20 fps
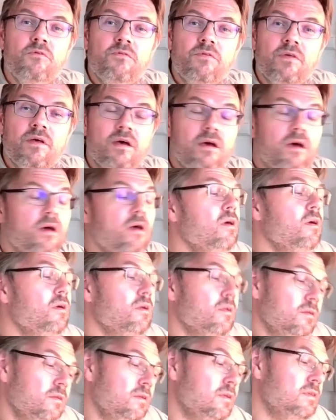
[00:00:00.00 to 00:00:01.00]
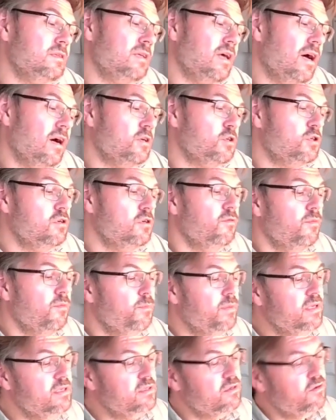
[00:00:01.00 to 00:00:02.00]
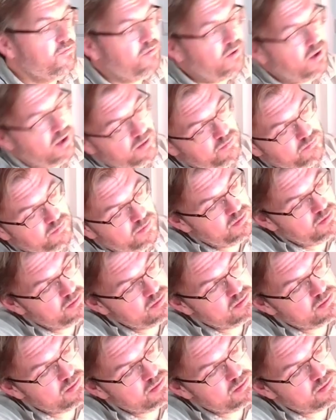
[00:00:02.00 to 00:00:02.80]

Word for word: a discussion of a piece of hardware. This